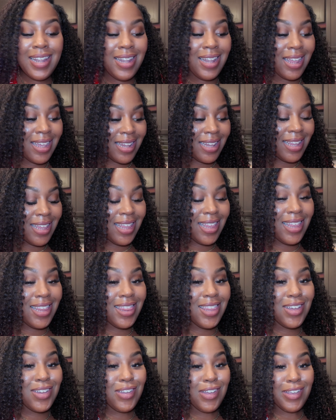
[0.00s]
luckily
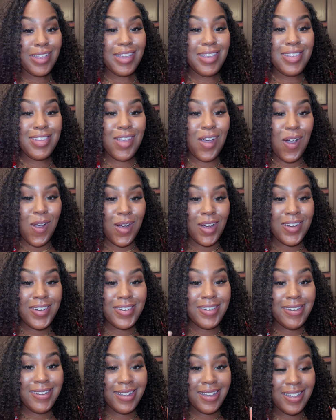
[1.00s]
the cookies are
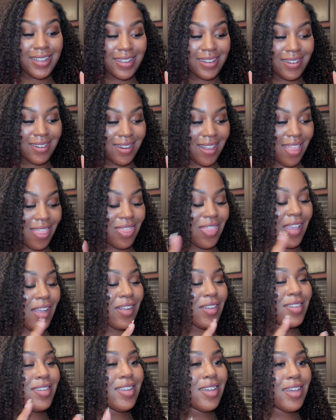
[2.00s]
done. They
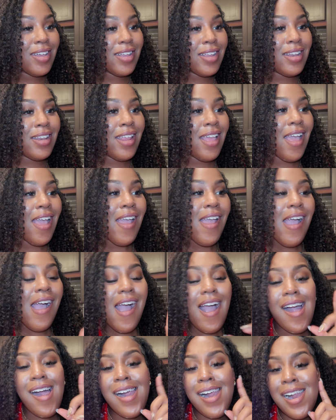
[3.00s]
are done.
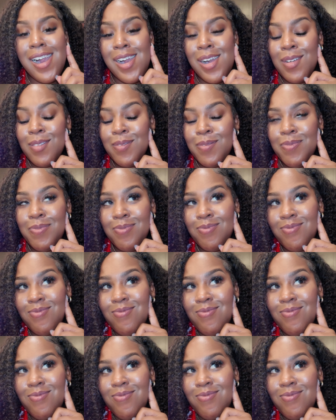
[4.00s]
Um,